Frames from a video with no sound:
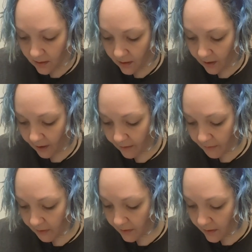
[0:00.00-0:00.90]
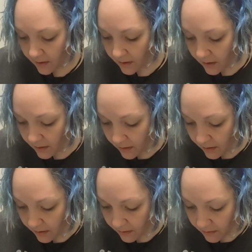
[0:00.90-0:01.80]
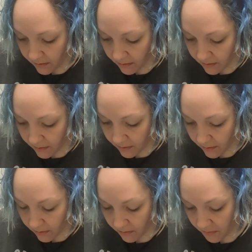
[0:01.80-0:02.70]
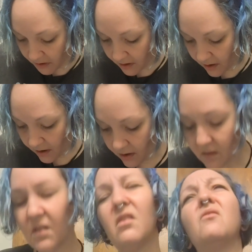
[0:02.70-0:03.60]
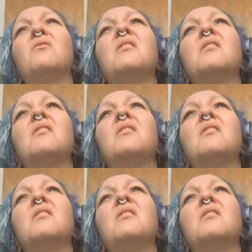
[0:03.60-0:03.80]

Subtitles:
Having the, oh my God, seriously,